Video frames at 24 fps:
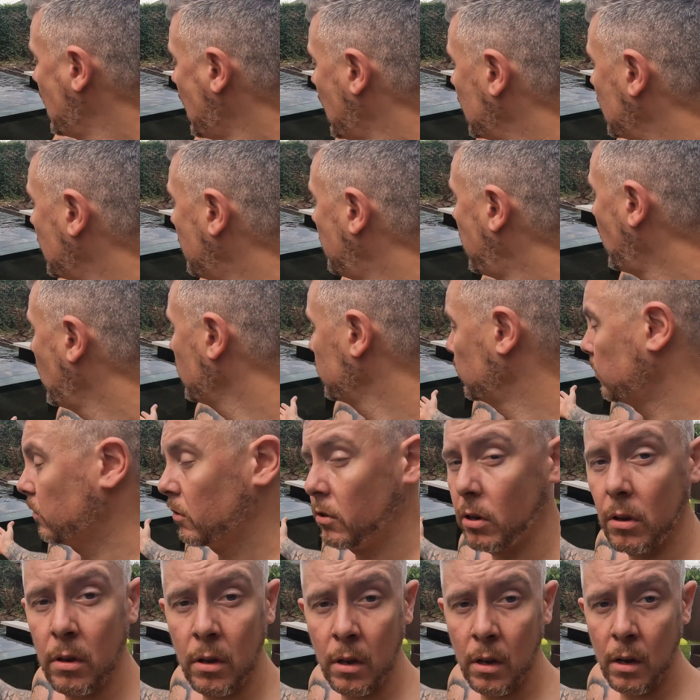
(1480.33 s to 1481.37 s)
And a
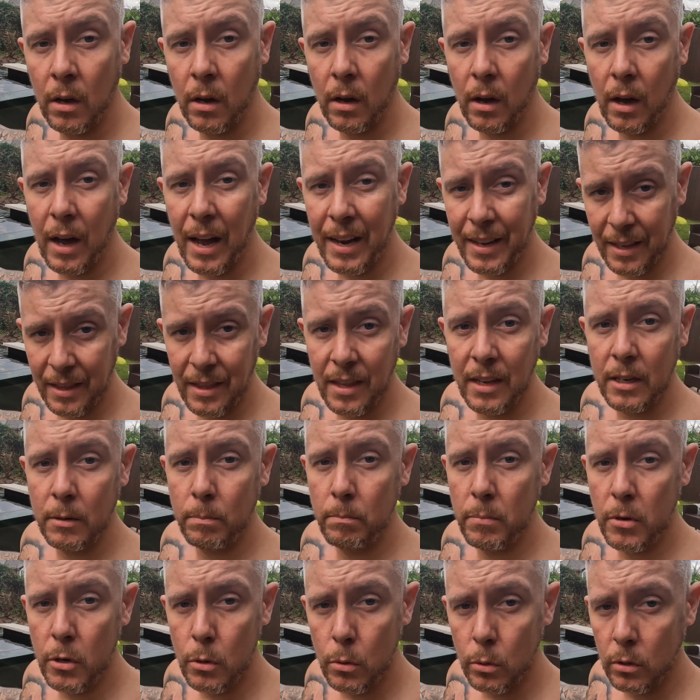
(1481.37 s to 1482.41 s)
pond like this
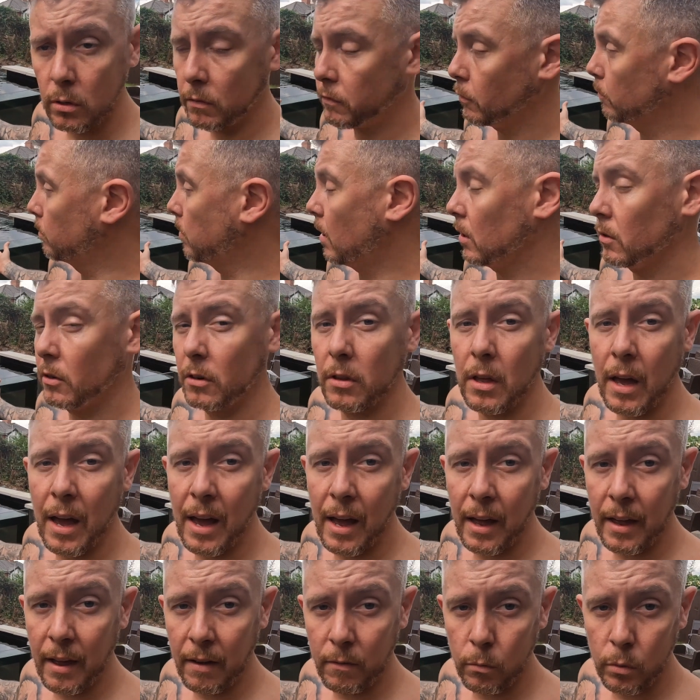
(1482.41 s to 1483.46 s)
beautiful pond that
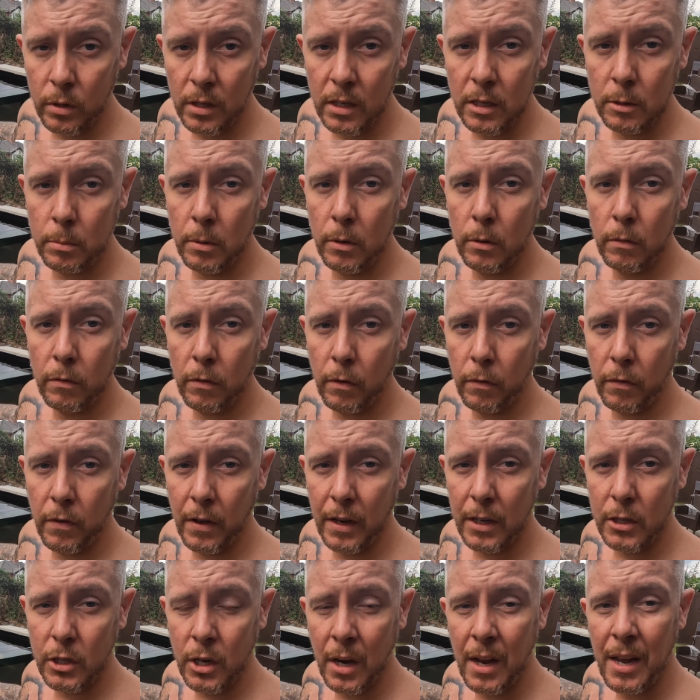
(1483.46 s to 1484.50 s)
I have with these beautiful
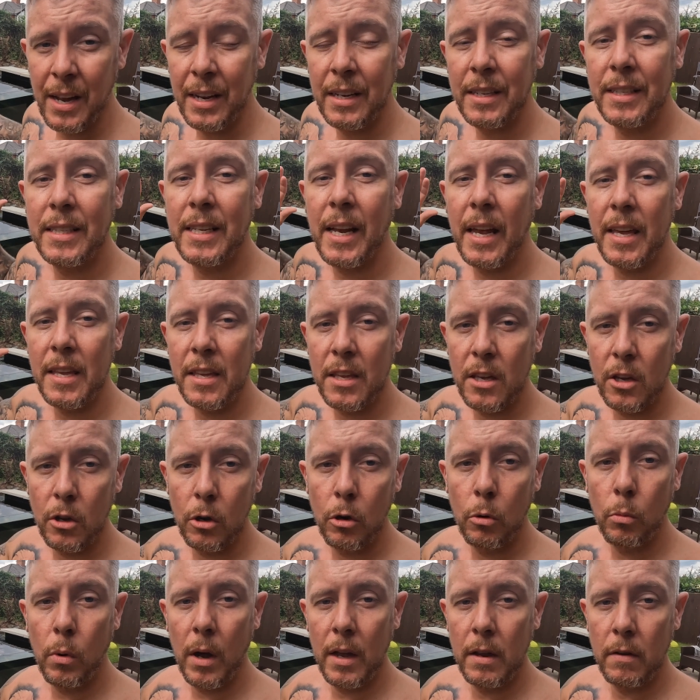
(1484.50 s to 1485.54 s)
fish, take
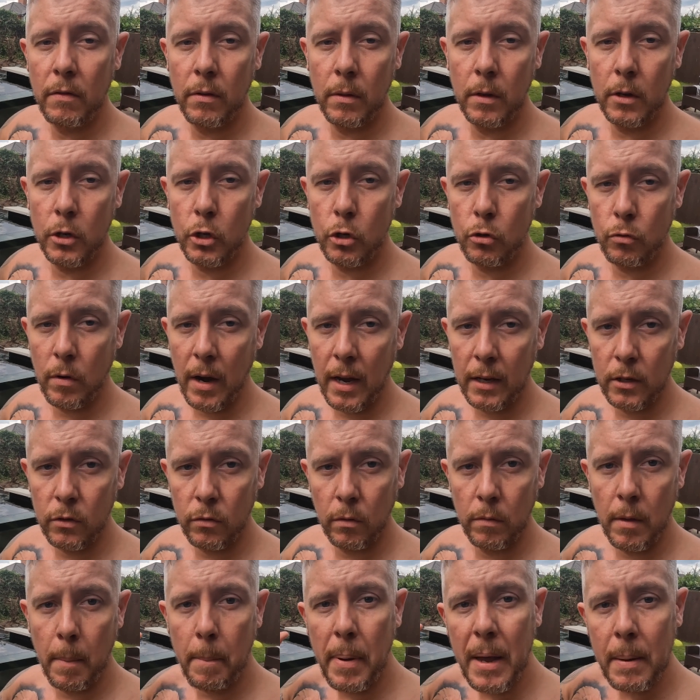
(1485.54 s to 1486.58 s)
you away from the stress,
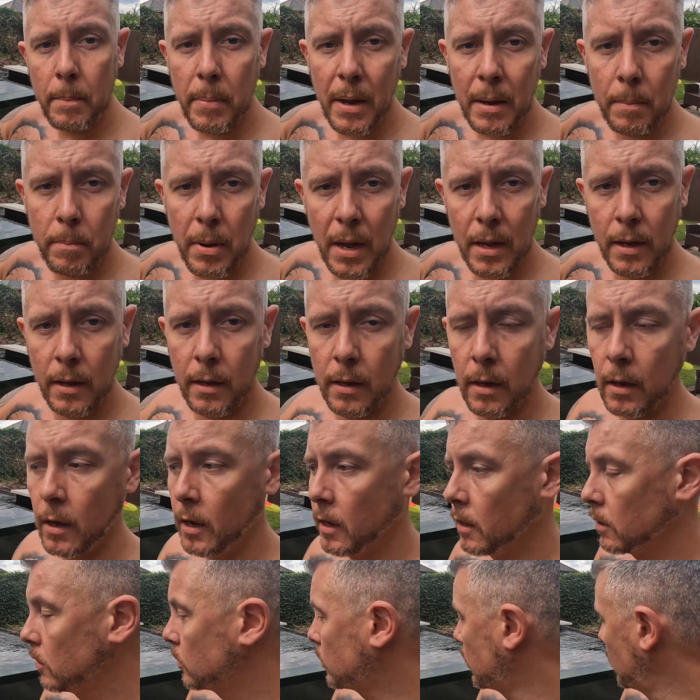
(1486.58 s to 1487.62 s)
from the ping, ping, ping
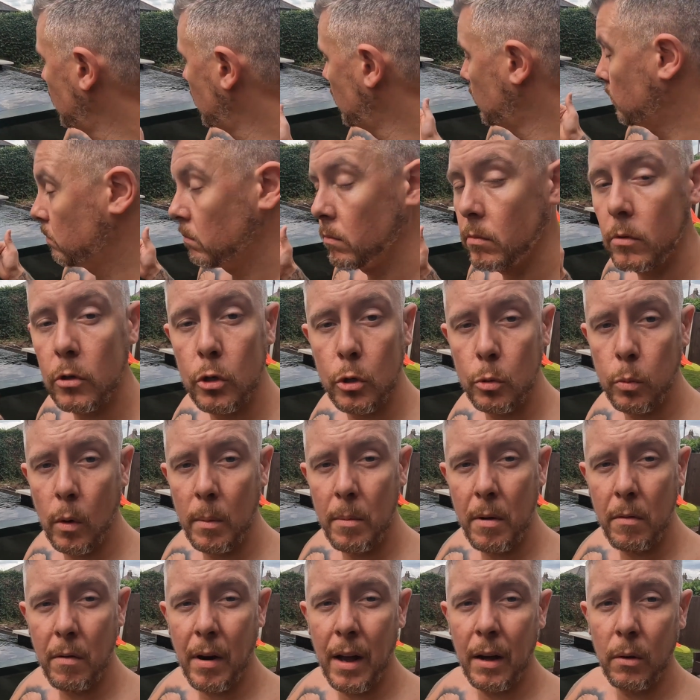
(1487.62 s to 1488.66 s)
to
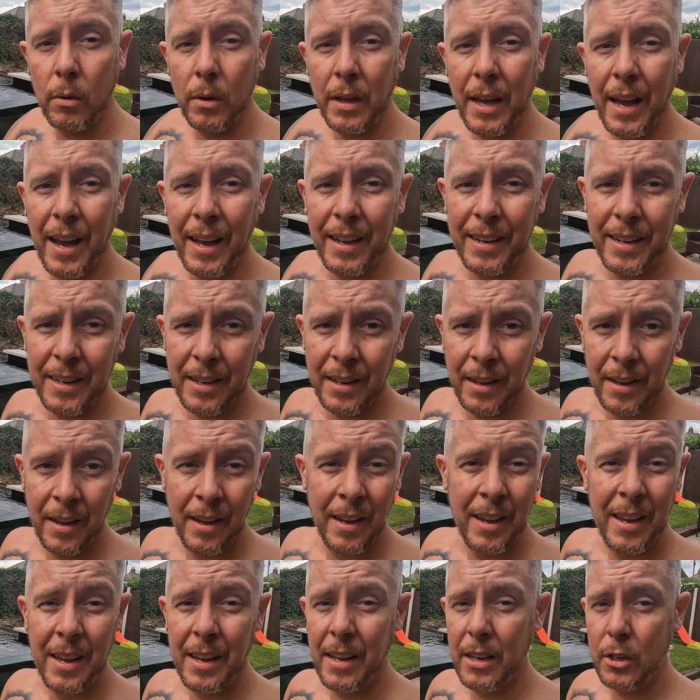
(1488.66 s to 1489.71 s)
swim around guided.
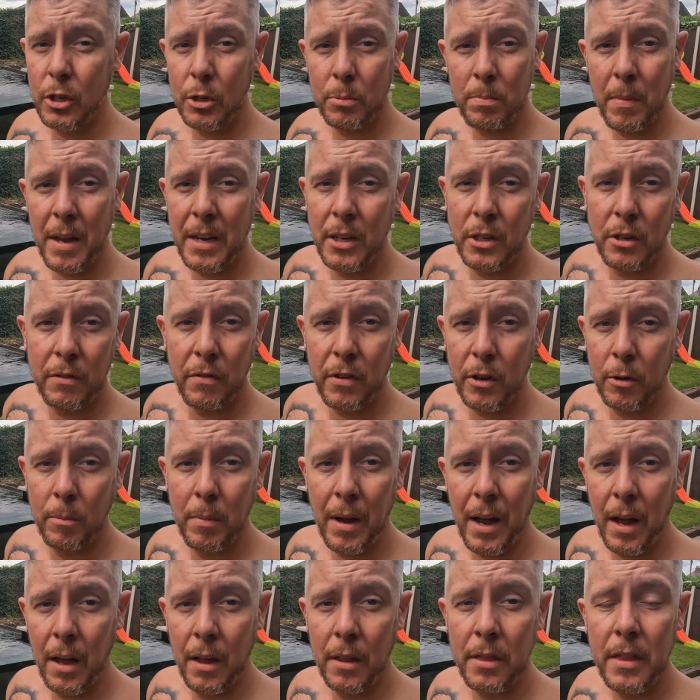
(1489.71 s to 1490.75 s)
It just makes you feel
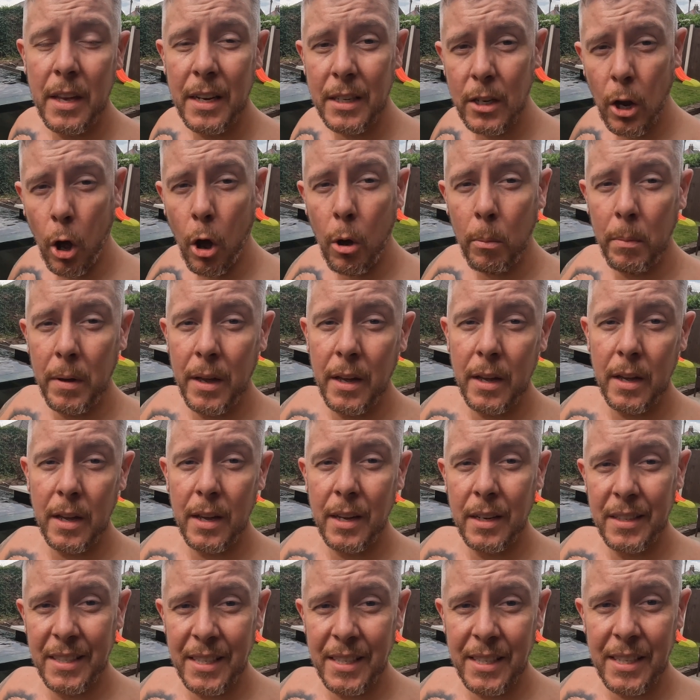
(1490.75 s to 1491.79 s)
better. This hobby
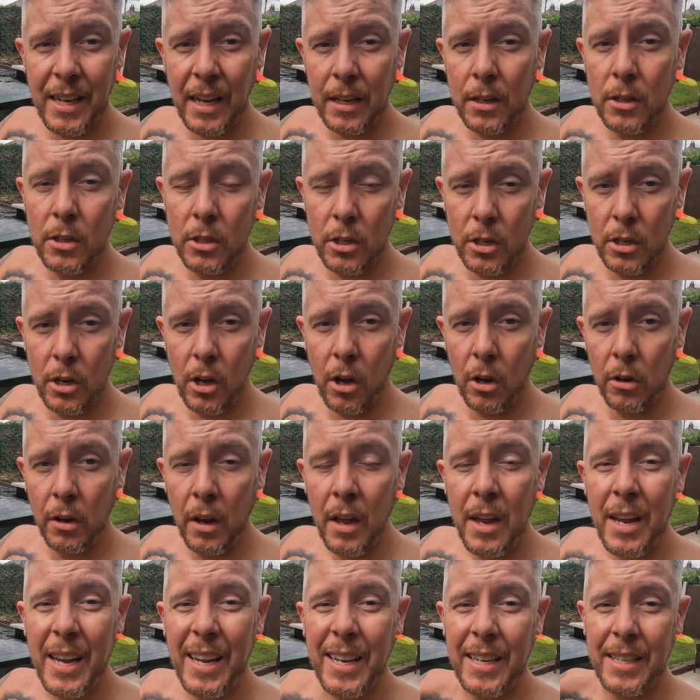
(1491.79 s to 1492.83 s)
is second to none.
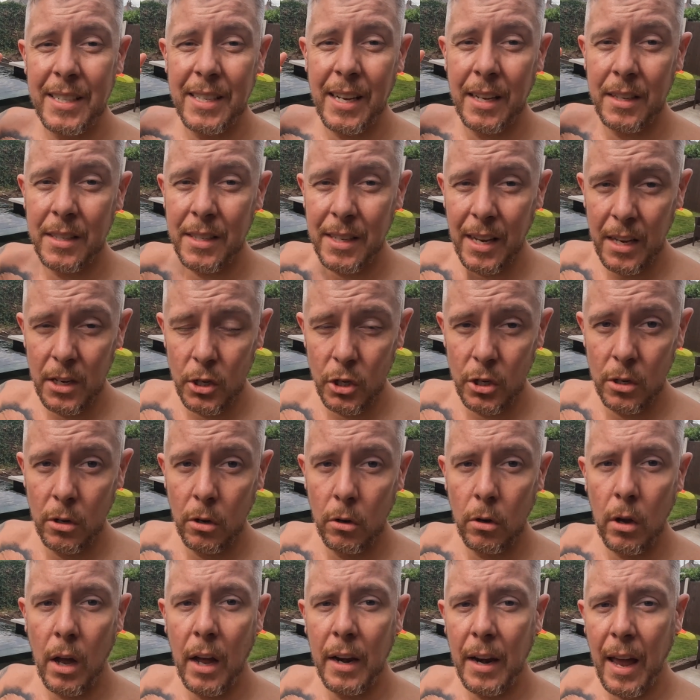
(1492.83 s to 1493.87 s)
It's
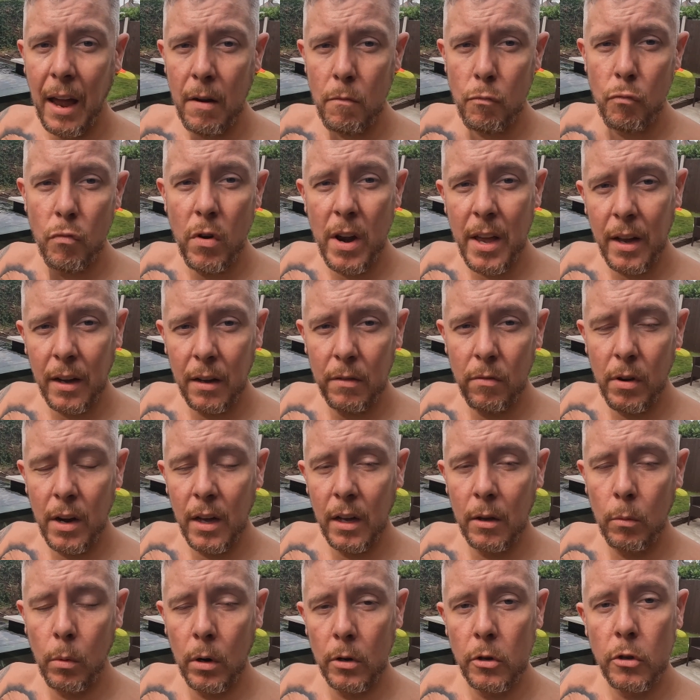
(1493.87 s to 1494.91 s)
sensational. And I really,
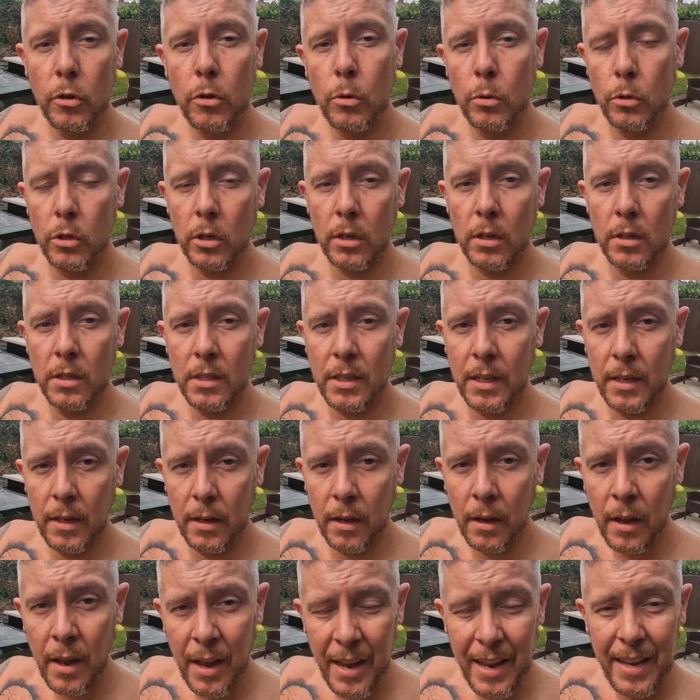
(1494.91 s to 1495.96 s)
really want you to
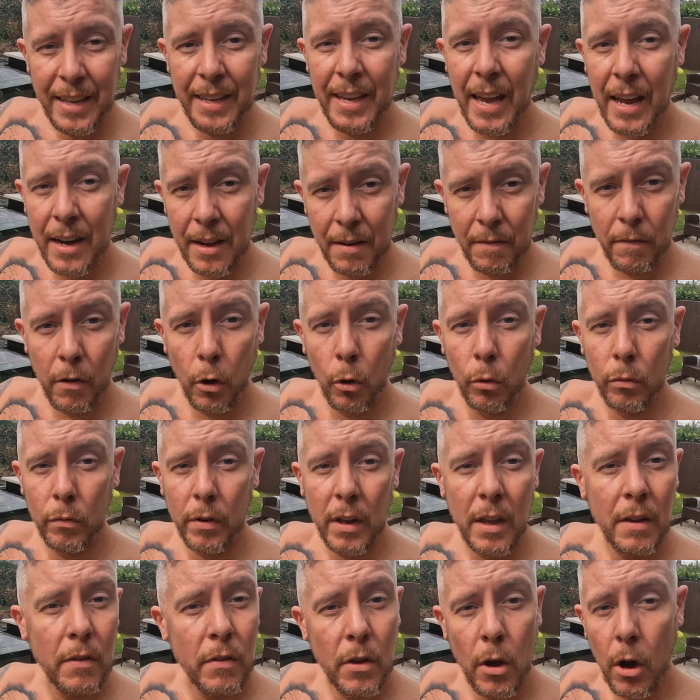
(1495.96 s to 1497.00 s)
consider getting
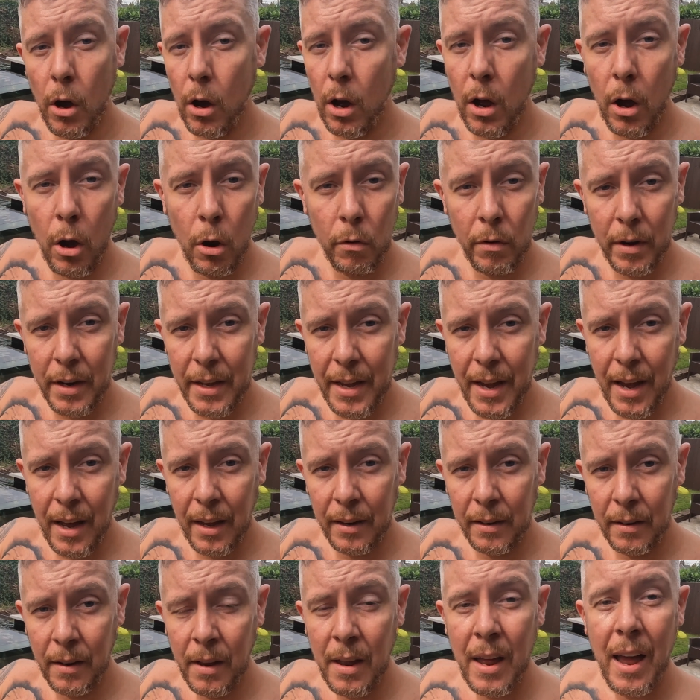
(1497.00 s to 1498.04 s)
involved if you already
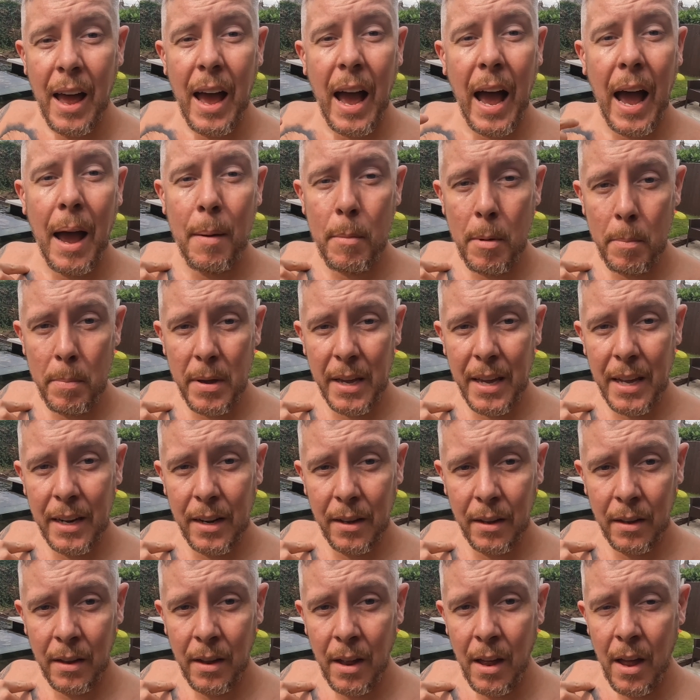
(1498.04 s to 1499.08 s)
aren't. I'm a
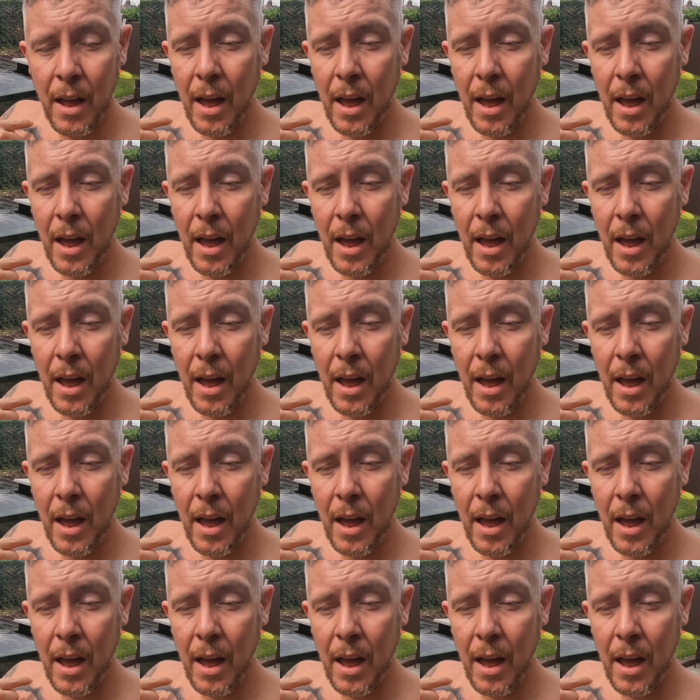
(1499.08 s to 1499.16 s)
beginner.